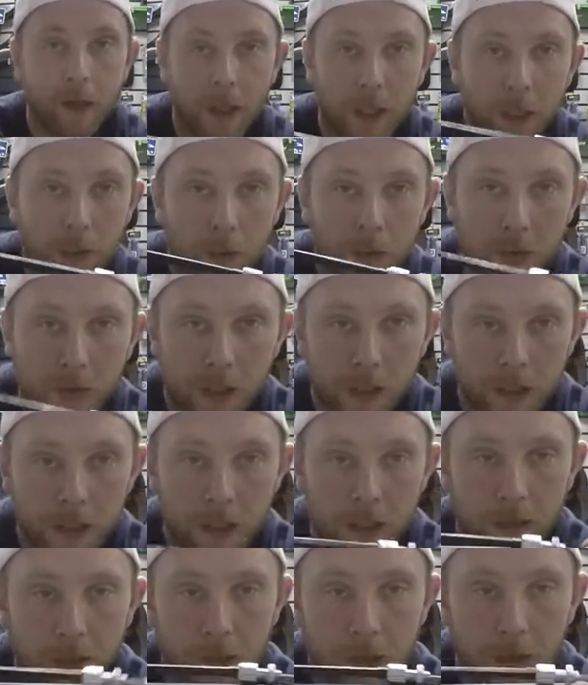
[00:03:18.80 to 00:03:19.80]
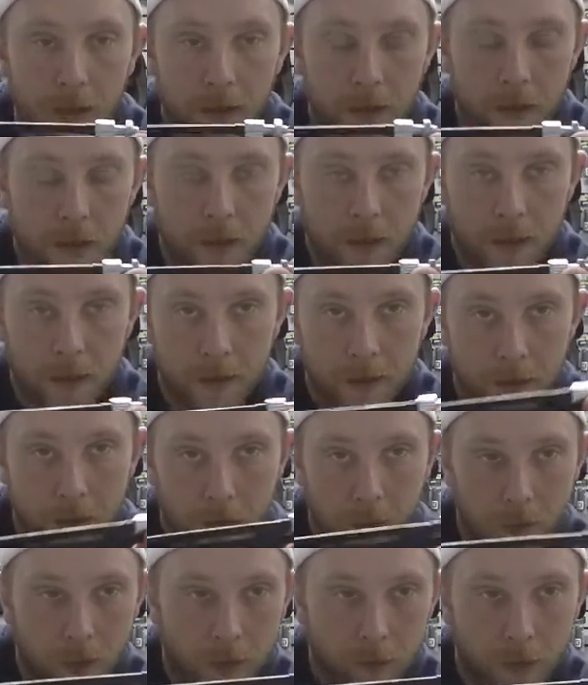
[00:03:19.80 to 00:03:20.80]
You will see
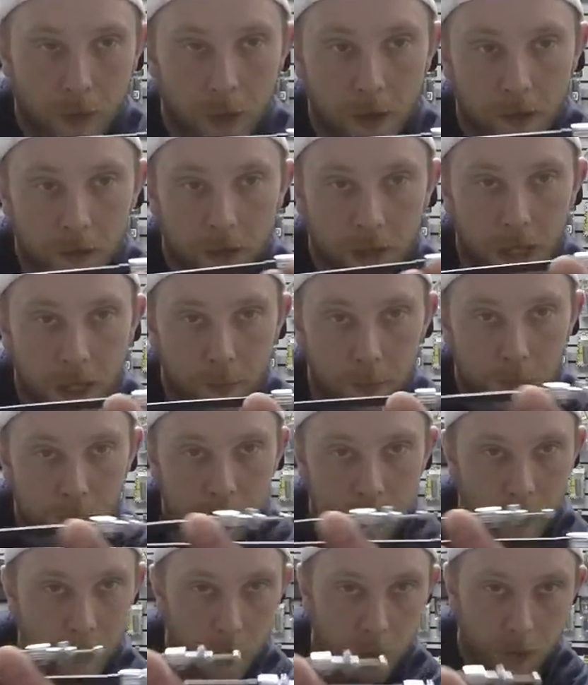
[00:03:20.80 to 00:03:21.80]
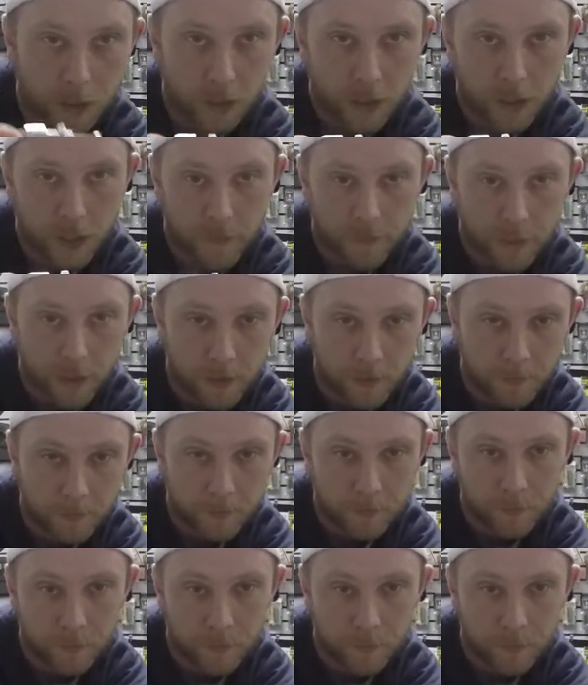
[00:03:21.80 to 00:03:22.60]
one part of the cable is longer than the other.